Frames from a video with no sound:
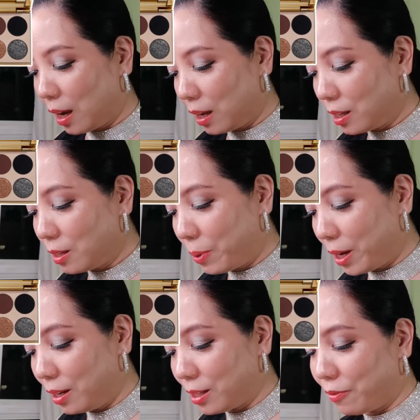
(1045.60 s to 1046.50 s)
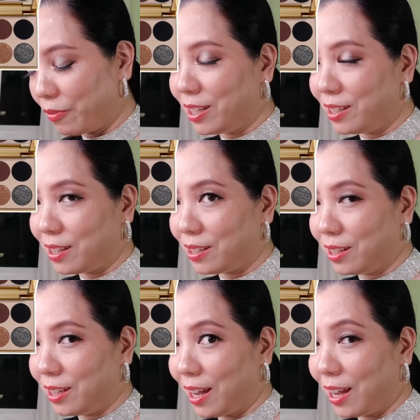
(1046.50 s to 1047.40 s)
Another palette I find that
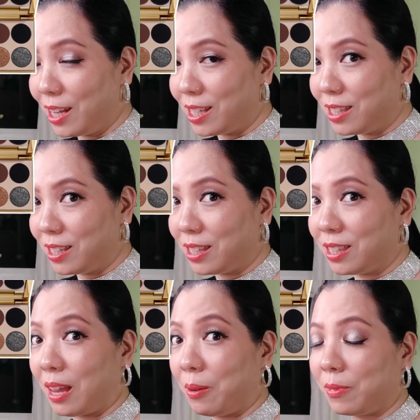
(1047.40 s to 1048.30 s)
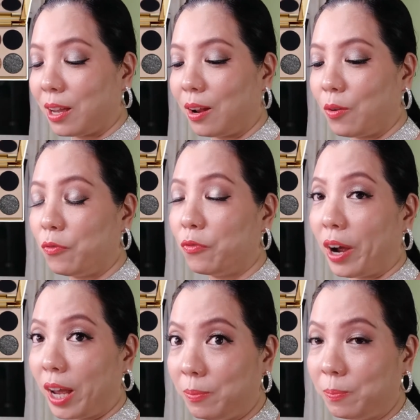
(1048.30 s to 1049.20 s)
it has the same kind of
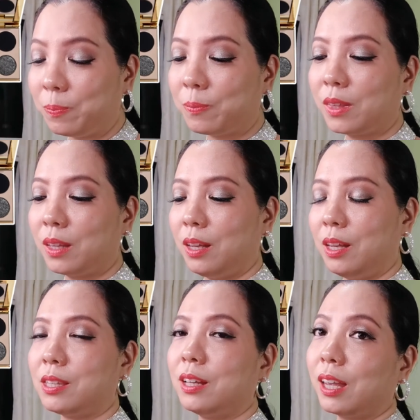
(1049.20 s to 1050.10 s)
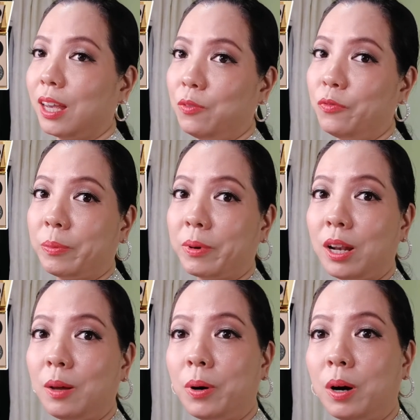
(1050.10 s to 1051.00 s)
vibe is again from
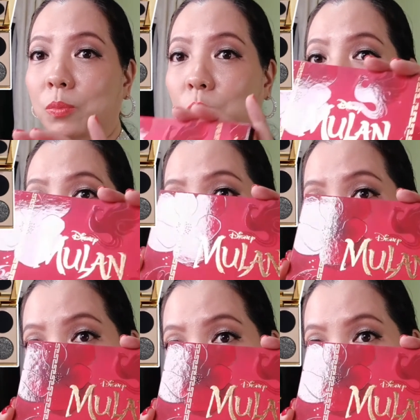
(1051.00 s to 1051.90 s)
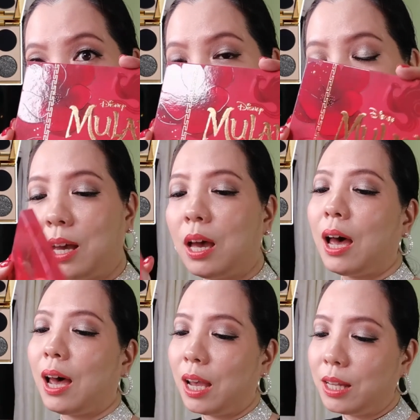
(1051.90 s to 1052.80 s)
ColourPop Mulan palette.
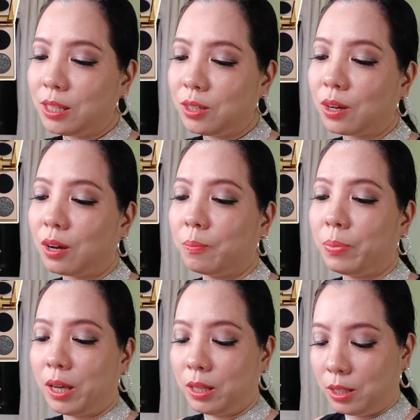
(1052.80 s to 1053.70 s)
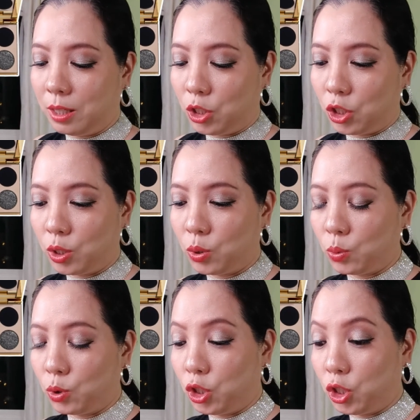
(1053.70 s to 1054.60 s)
I did not compare the shade
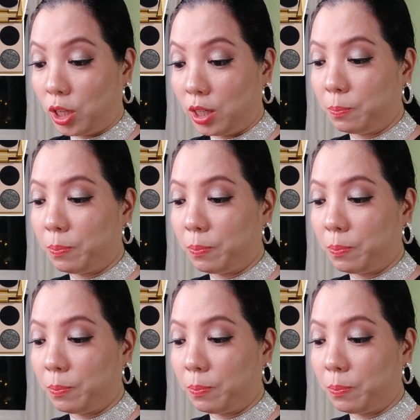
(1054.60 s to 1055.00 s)
to shade